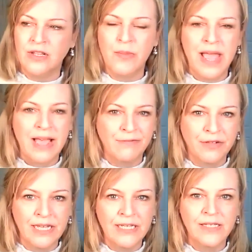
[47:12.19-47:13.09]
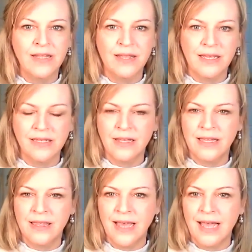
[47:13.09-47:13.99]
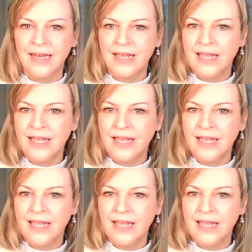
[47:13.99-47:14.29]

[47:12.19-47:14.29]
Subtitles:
their pamphlets and things like that.